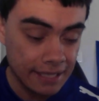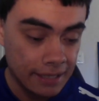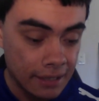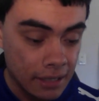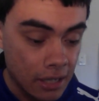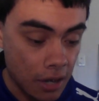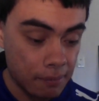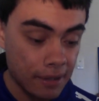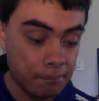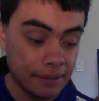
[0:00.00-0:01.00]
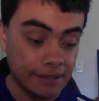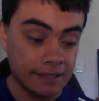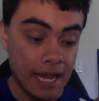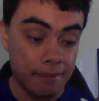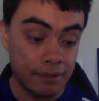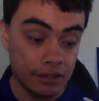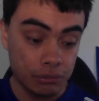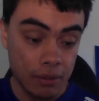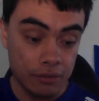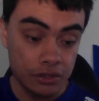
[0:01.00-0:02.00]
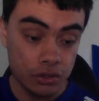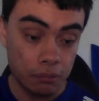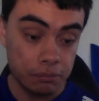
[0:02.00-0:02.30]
And it'll be a big statement as well in this